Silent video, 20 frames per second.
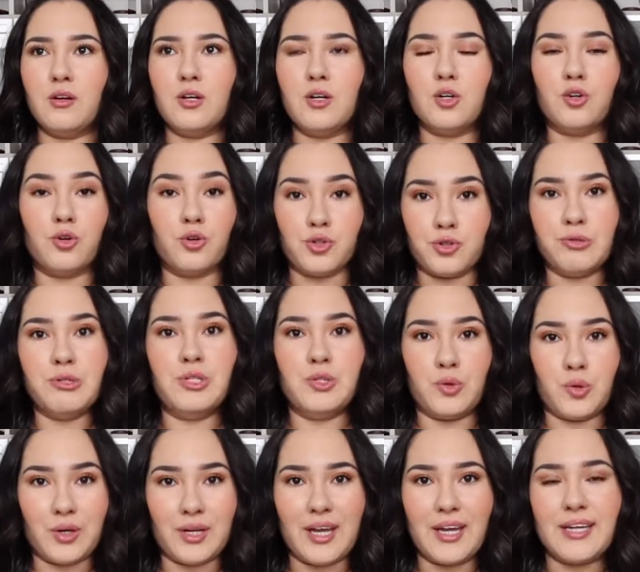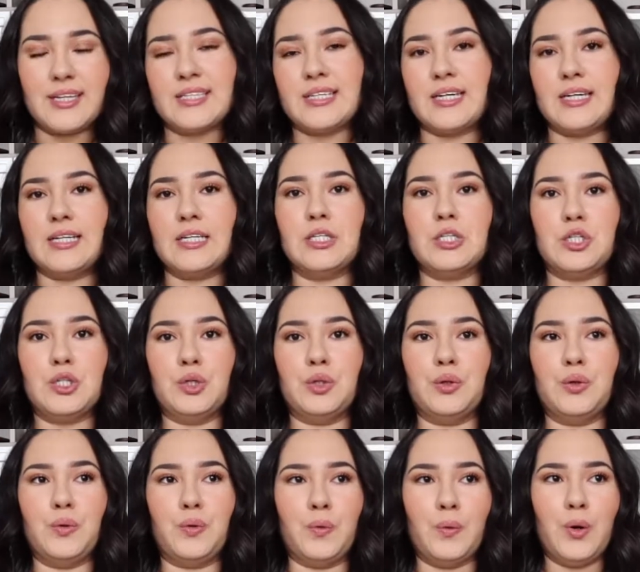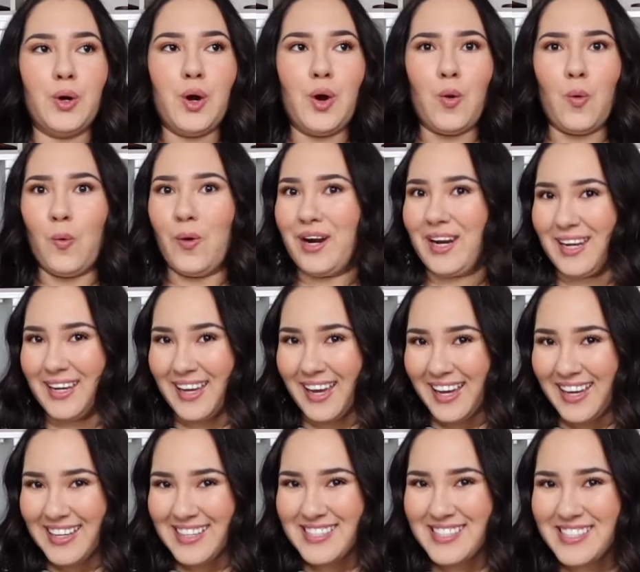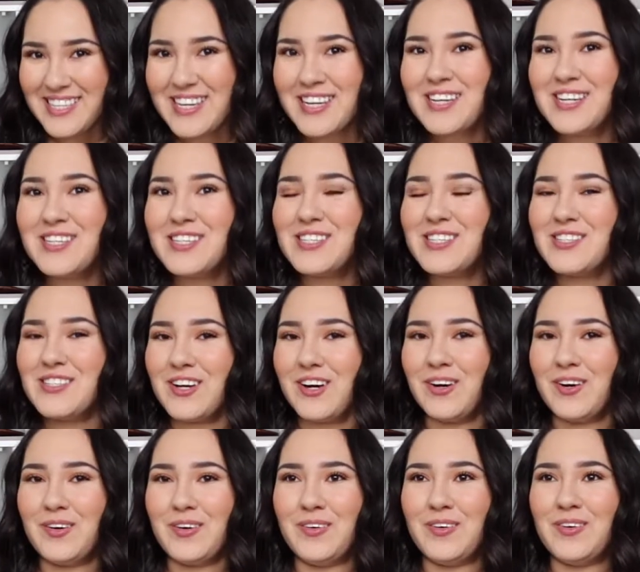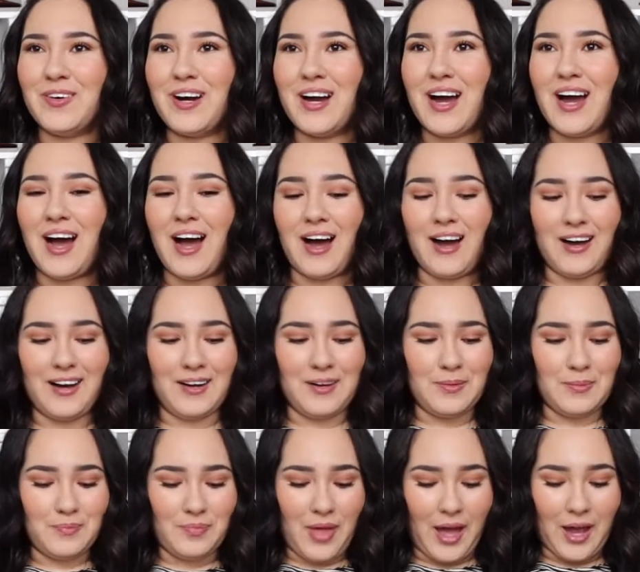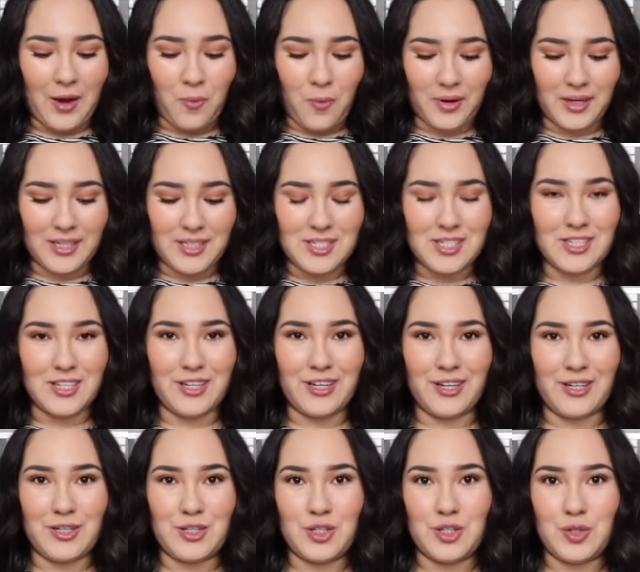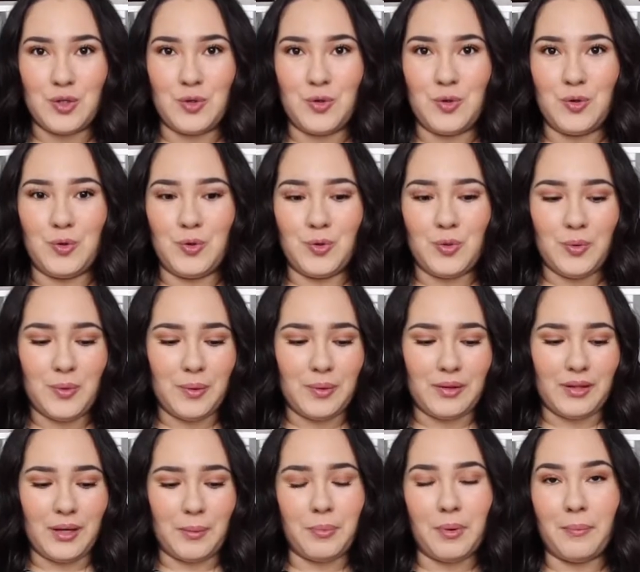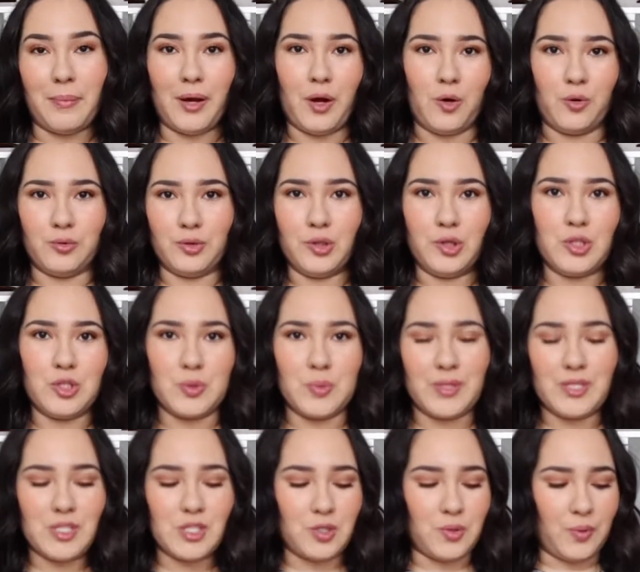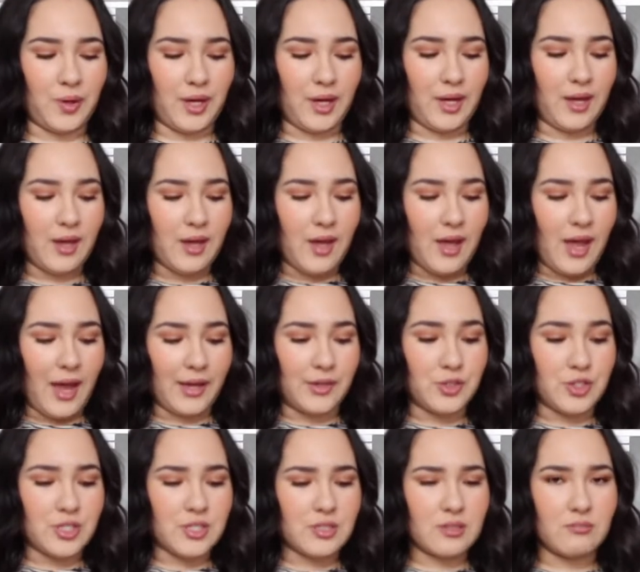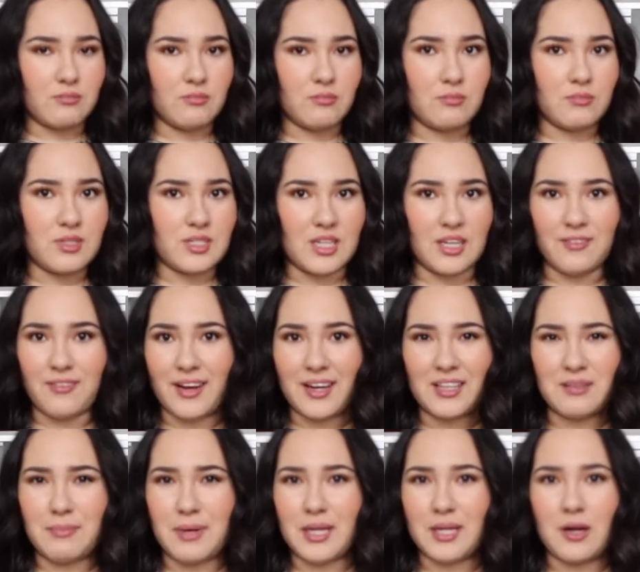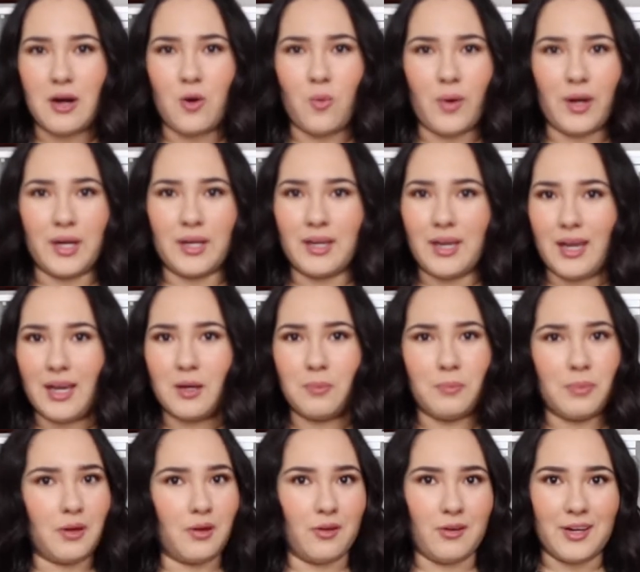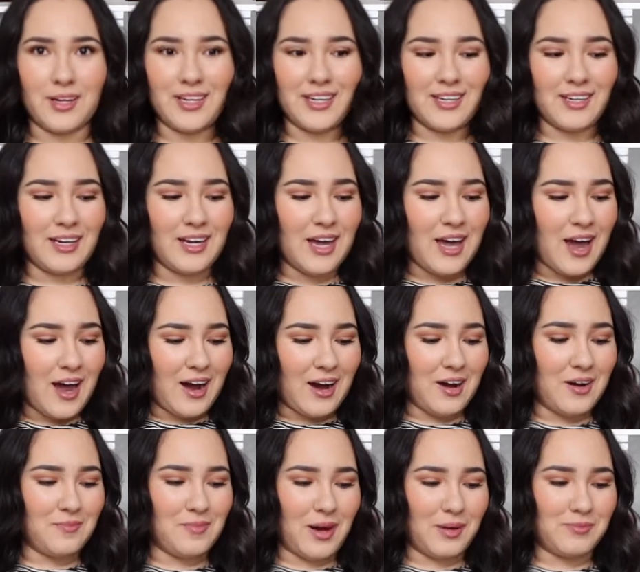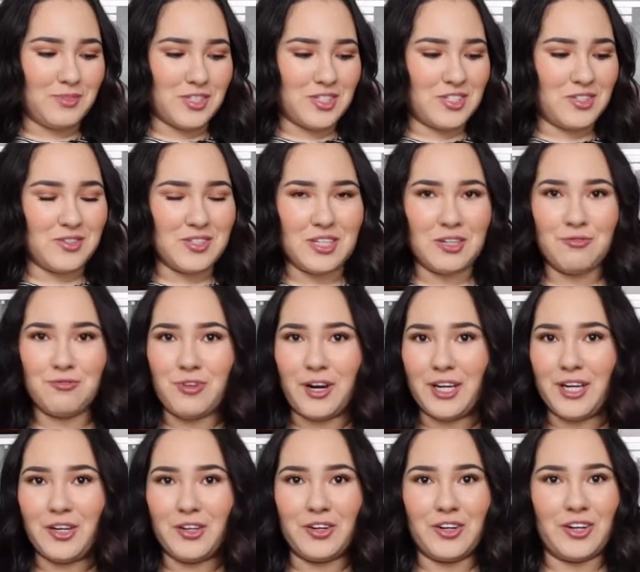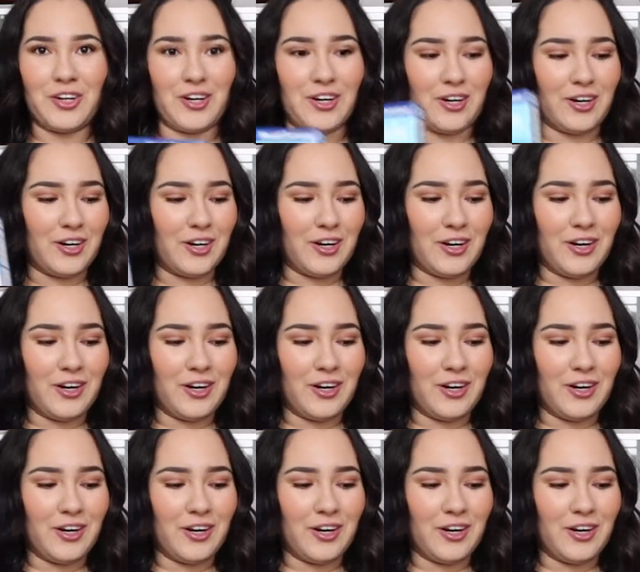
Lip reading: grocery store cakes into wedding cakes. So I wanted to put my own little twist to it and just see if I can make a wedding cake, period. I'm just using regular